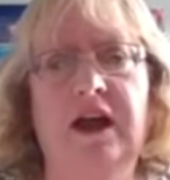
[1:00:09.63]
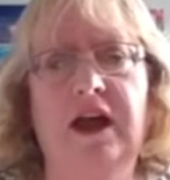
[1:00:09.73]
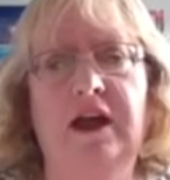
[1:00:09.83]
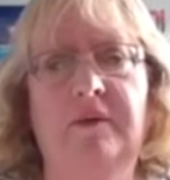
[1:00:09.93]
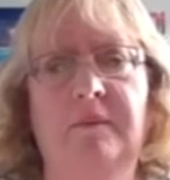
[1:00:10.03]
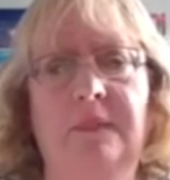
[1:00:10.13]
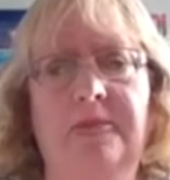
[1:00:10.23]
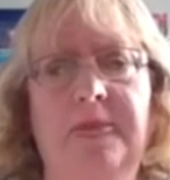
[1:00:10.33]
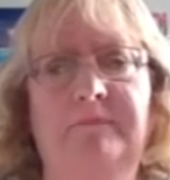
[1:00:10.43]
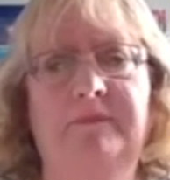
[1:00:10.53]
The
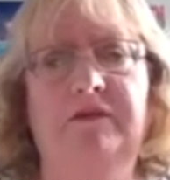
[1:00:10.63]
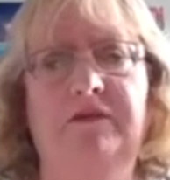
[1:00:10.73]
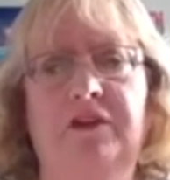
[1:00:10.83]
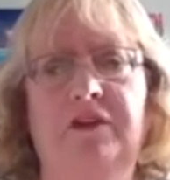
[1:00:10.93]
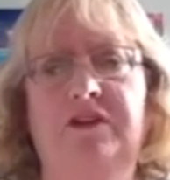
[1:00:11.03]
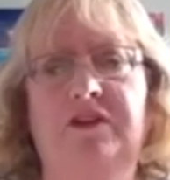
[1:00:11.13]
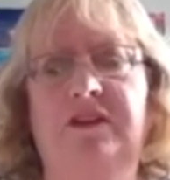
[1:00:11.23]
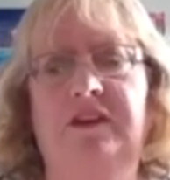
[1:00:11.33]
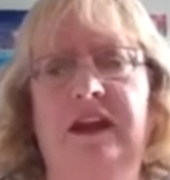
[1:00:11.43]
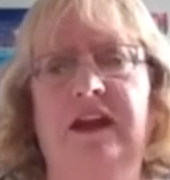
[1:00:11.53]
first is this
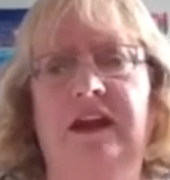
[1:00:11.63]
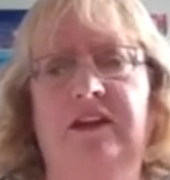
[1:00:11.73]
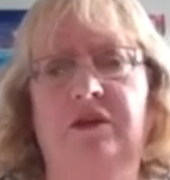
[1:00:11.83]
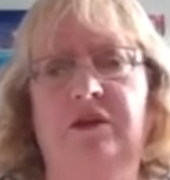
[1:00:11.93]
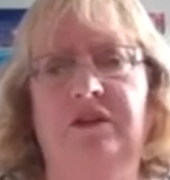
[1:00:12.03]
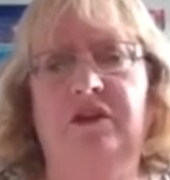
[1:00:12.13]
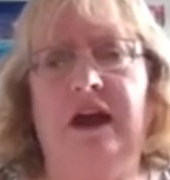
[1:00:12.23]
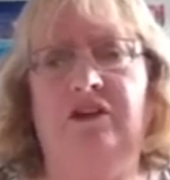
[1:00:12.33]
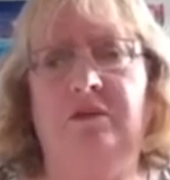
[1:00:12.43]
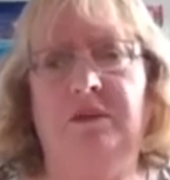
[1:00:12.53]
issue of
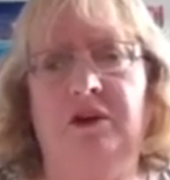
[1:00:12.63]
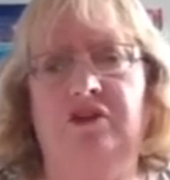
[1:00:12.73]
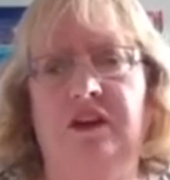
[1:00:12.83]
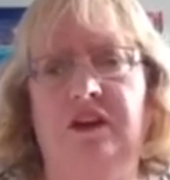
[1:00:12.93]
attribution.